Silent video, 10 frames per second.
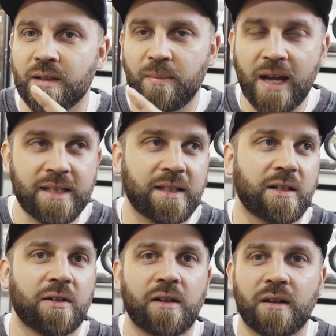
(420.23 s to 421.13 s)
a basic
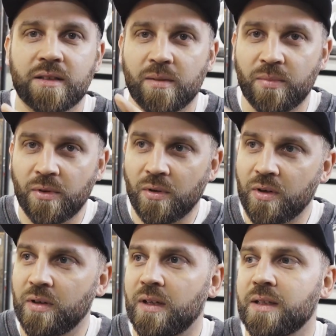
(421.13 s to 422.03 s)
course, a pro
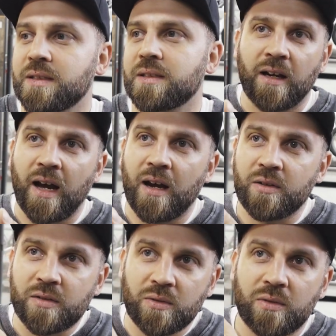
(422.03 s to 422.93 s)
course, how
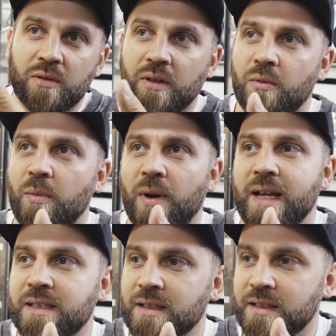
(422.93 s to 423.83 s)
to
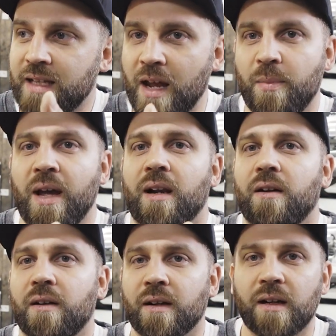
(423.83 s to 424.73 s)
replace a side panel
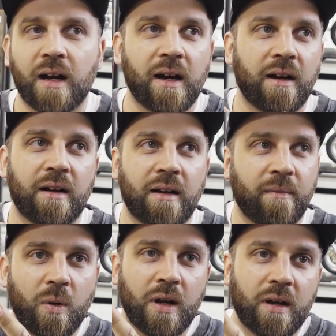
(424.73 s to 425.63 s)
on a car,
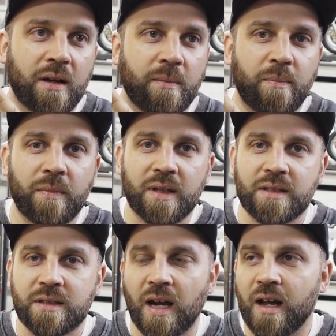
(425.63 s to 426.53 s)
a
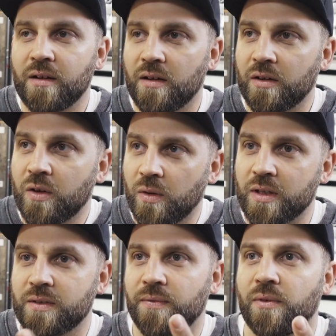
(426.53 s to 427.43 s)
starter
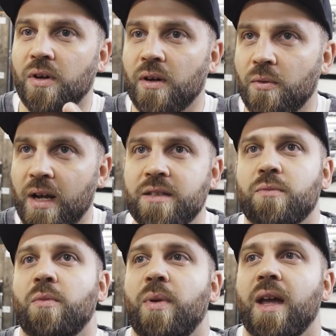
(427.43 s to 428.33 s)
course for rust
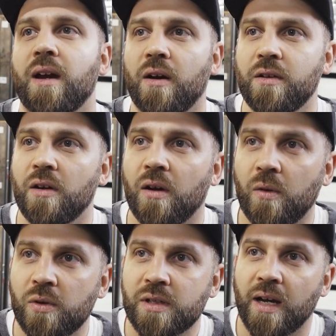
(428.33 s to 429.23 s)
repair on your
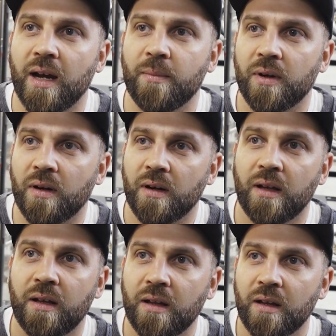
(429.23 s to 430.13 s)
old timer
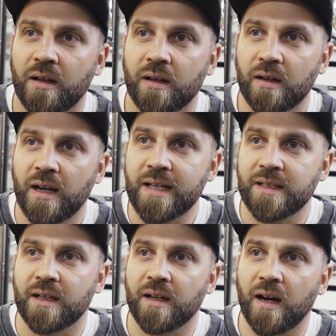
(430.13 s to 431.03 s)
and a
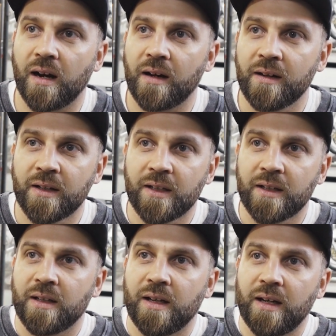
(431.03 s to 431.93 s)
classic car,
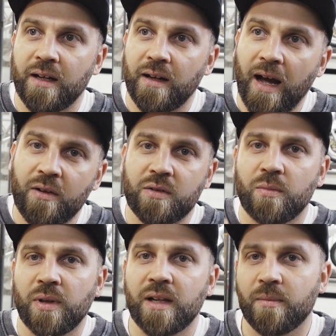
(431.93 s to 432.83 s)
how to
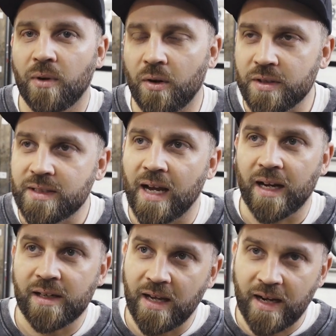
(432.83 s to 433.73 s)
build a
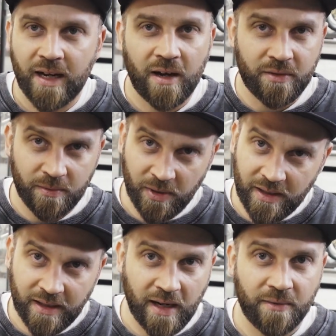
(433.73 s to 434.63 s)
motorcycle tank, how to build
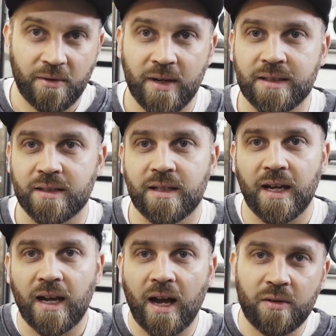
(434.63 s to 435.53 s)
a coffee racer
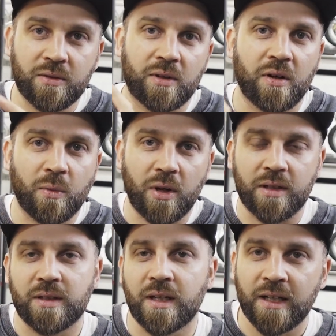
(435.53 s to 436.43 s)
tail, how to
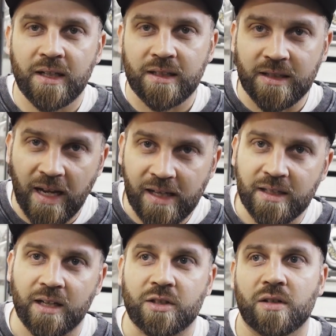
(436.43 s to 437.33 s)
convert the tail
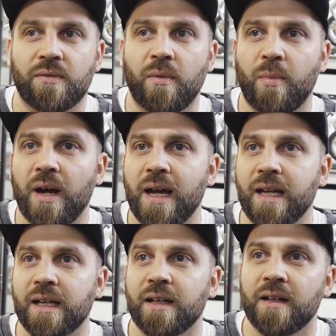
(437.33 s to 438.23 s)
section of a
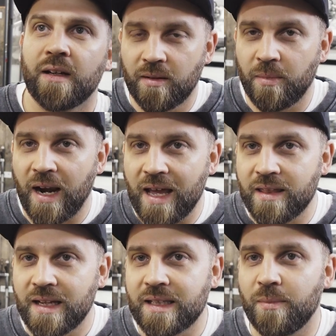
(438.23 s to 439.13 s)
bike. But I
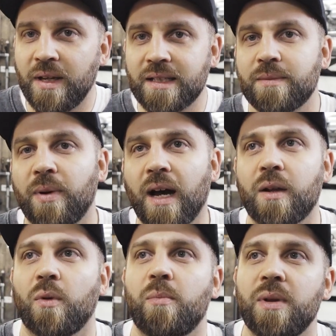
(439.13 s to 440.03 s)
think the biggest
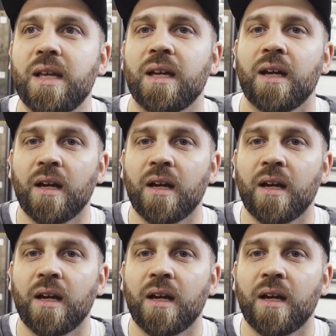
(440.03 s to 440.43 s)
part will be